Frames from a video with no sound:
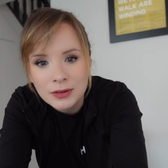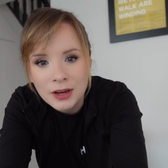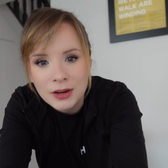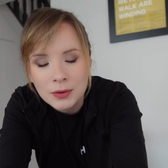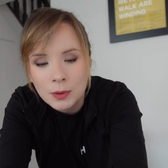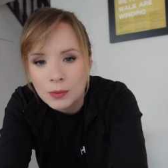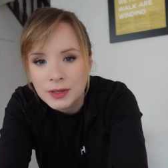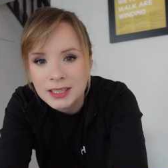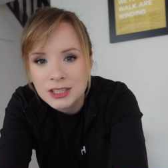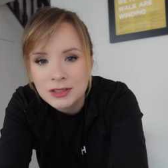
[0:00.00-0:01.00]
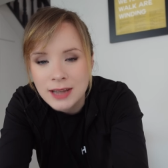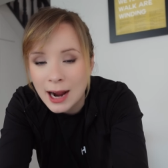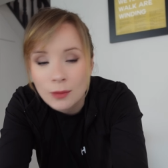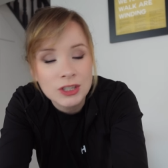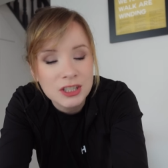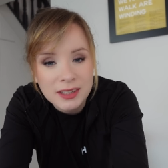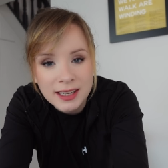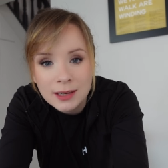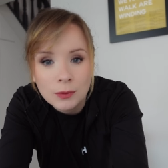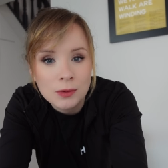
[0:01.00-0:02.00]
know how we're
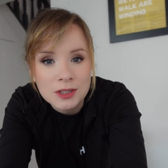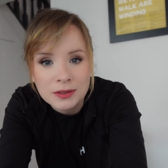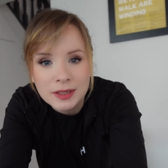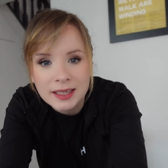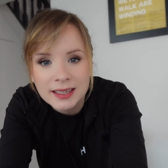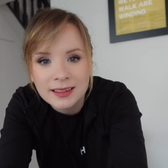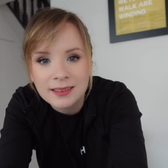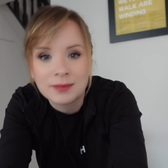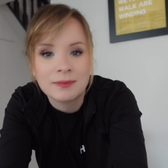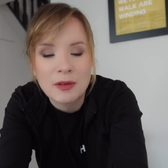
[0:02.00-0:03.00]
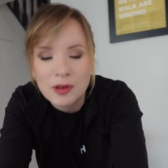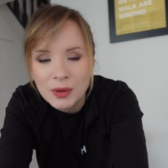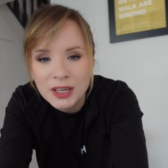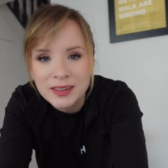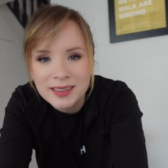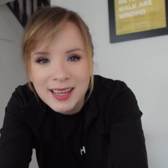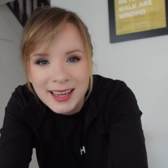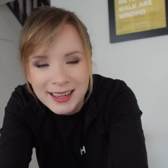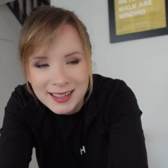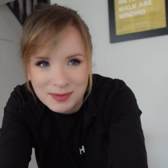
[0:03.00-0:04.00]
doing it, what we're doing, if it works.
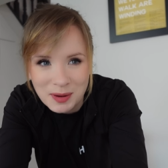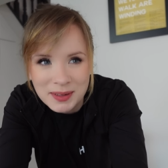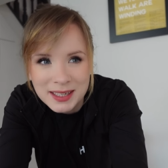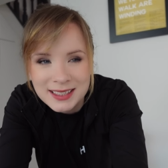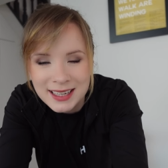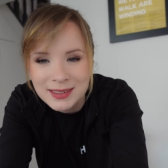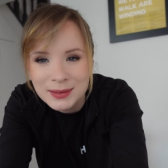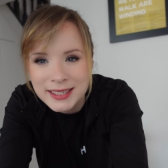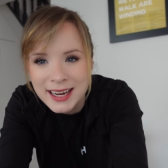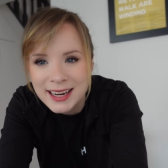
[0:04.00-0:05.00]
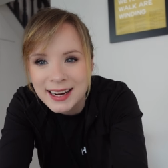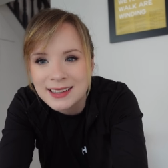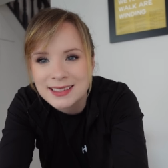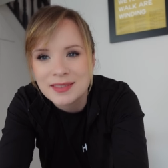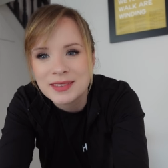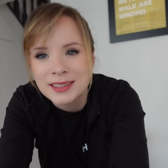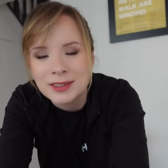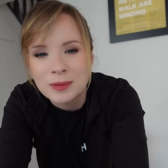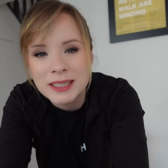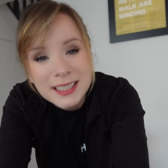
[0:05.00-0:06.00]
It's probably going to take all day, as everything
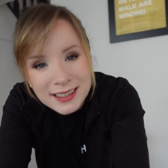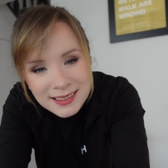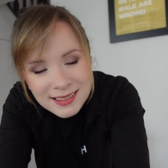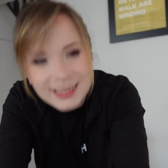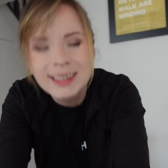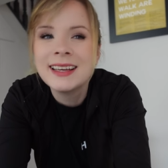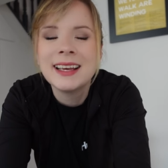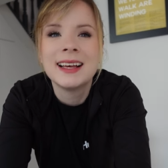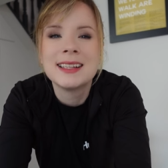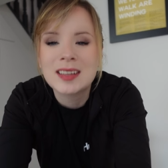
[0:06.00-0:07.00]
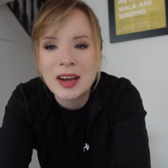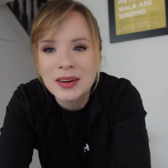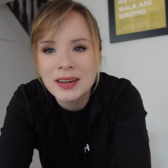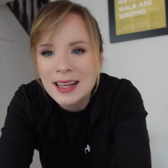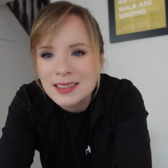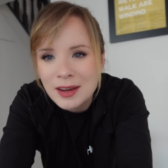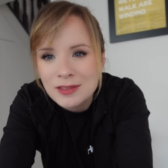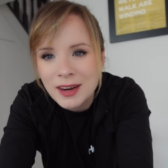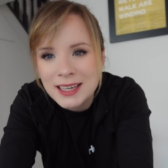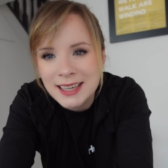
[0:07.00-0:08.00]
normally does. So let's go
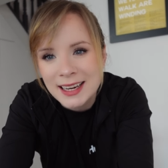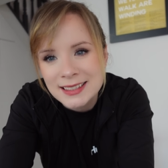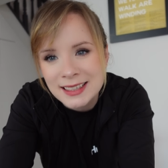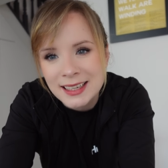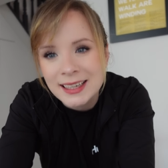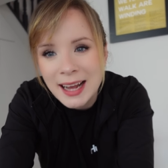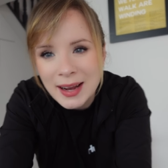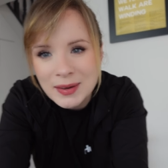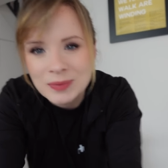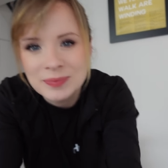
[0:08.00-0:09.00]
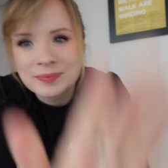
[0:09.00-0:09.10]
and find Andy now.